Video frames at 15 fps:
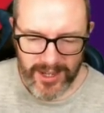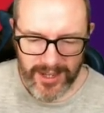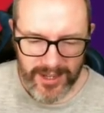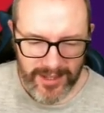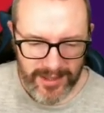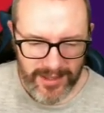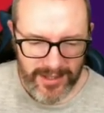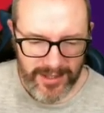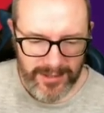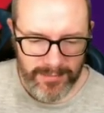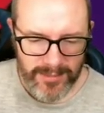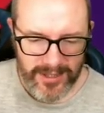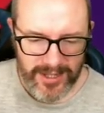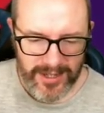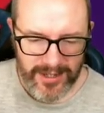in this
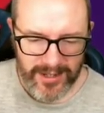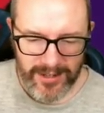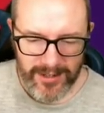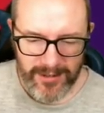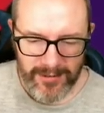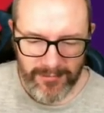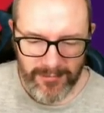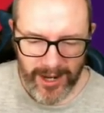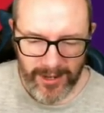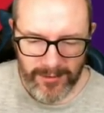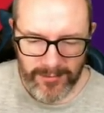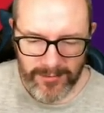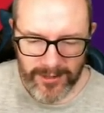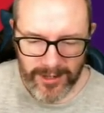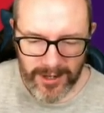particular
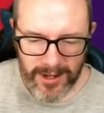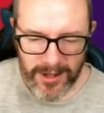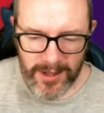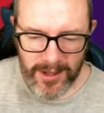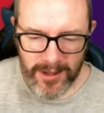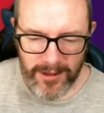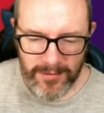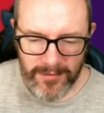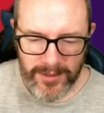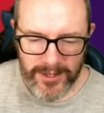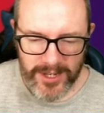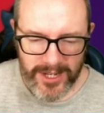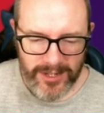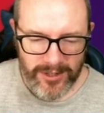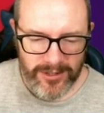round of the
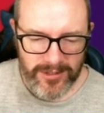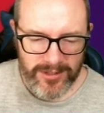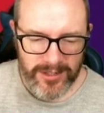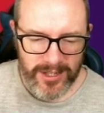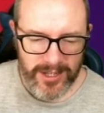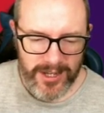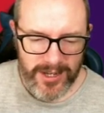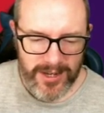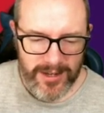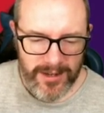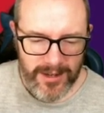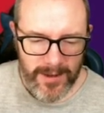Nations League.